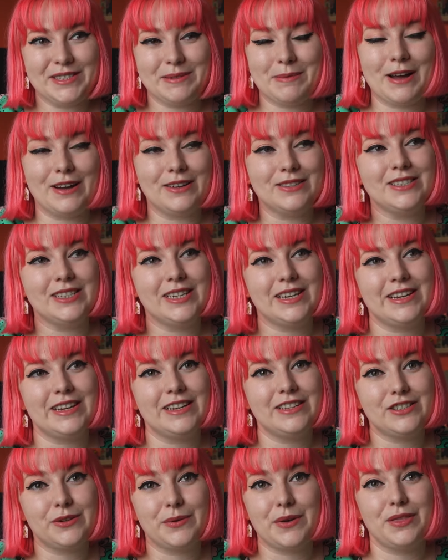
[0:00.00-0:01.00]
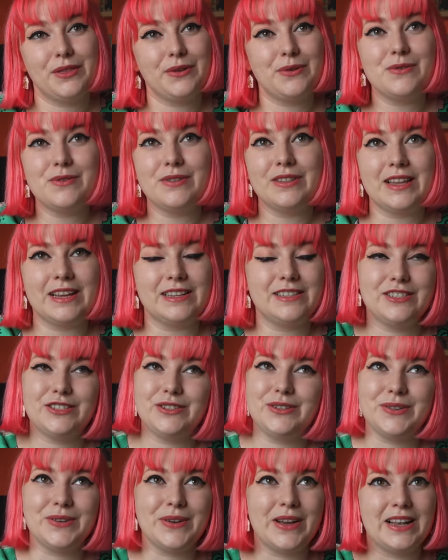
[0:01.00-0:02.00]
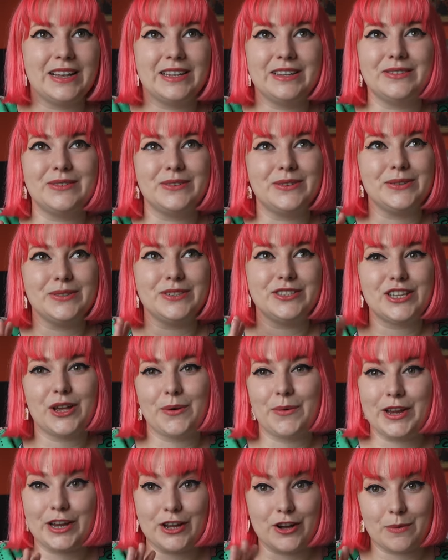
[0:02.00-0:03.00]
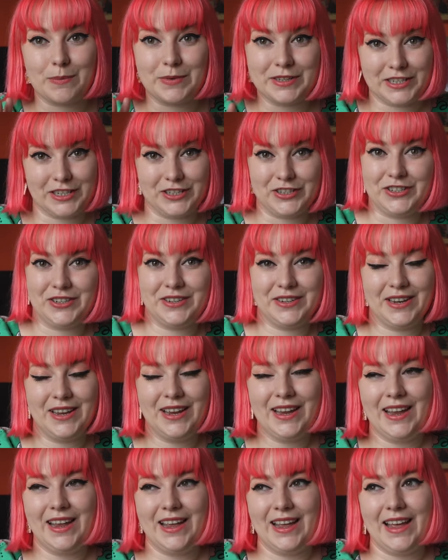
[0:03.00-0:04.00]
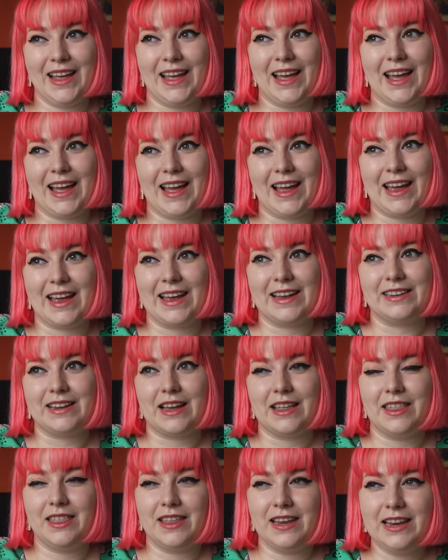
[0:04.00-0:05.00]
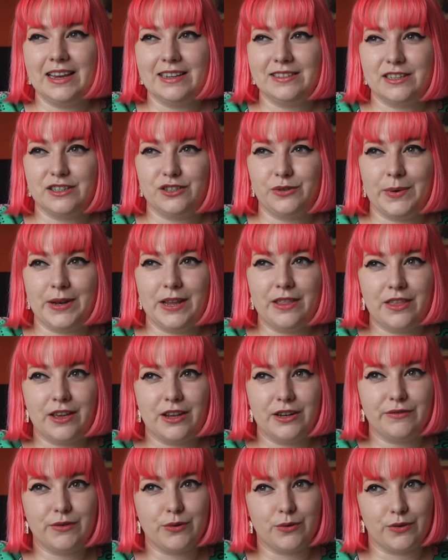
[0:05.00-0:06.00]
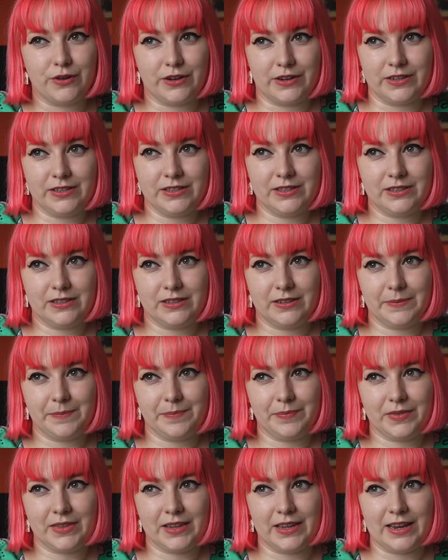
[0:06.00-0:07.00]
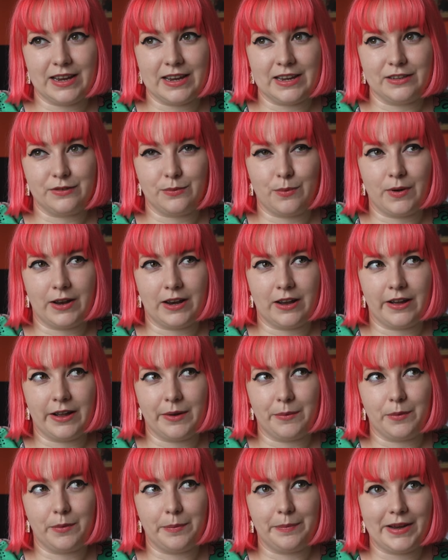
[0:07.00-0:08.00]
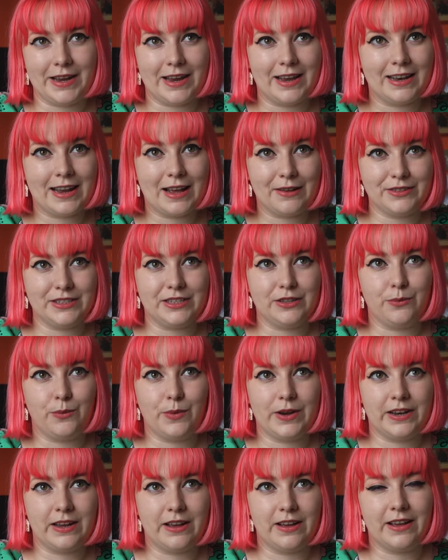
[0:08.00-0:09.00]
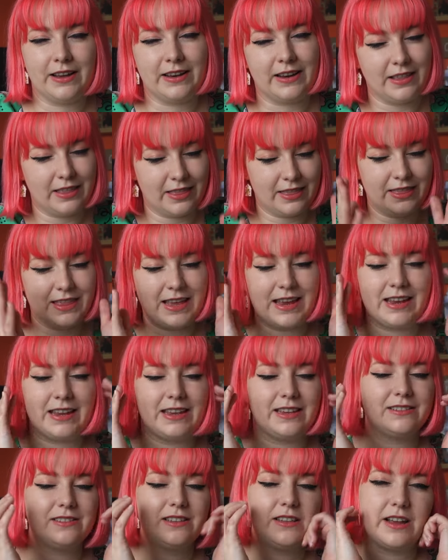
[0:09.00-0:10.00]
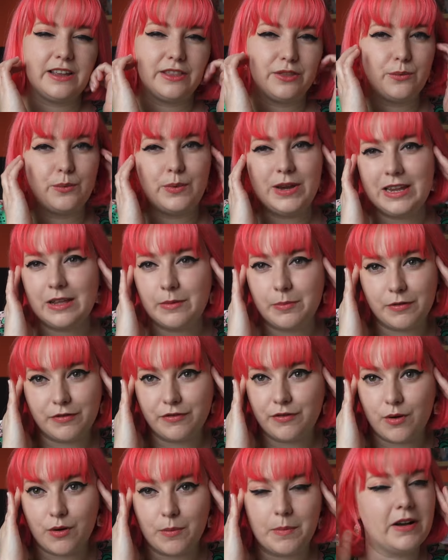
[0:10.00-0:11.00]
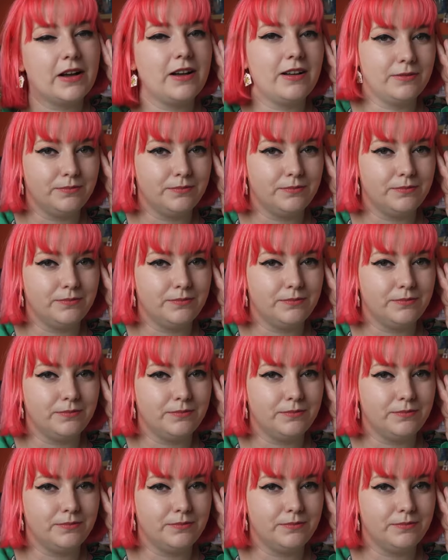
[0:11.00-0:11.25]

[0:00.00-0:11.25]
about it. So I thought, let's do a little sewing competition. And I think it's the 23rd of August is when I will be announcing the winner, and I think it's like the week before, but